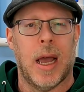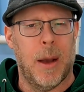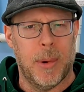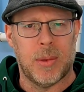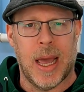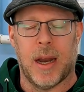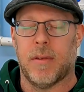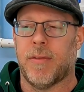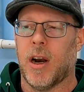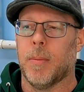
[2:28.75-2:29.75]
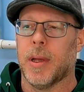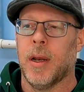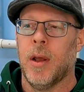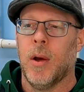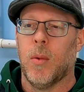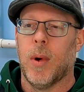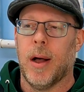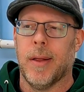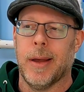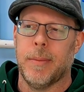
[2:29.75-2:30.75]
How about that environment?
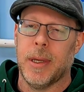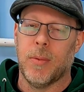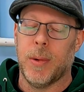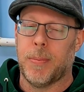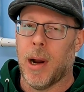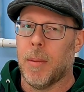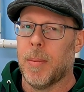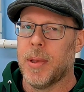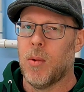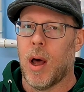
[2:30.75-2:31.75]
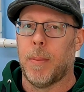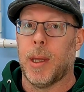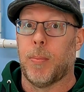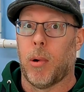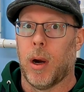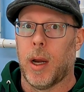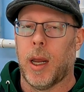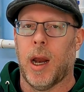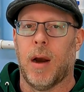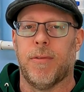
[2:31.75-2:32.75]
Well, I mean, we probably want to be pretty
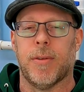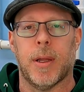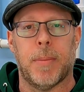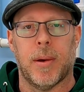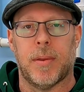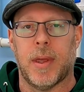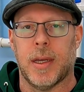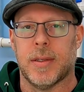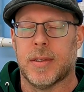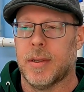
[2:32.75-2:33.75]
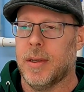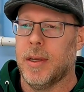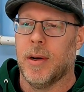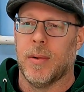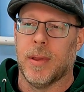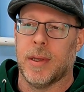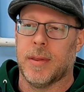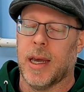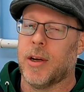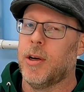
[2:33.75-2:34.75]
careful about things, you know, like
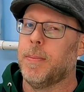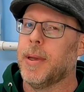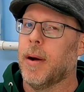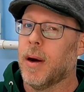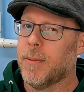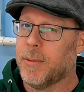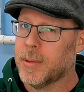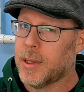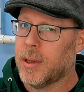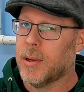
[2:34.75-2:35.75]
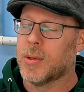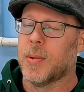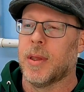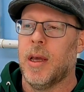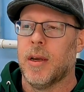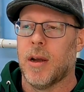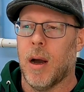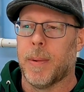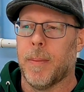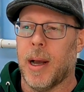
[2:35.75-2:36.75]
that could be harmful to those with
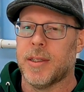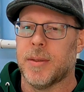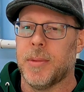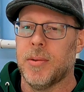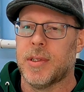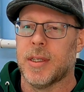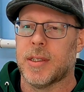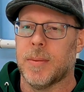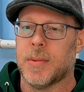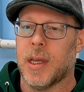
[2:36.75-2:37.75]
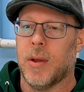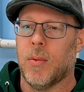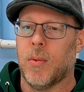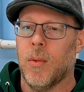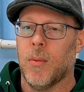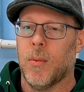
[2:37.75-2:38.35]
compromised immune systems. And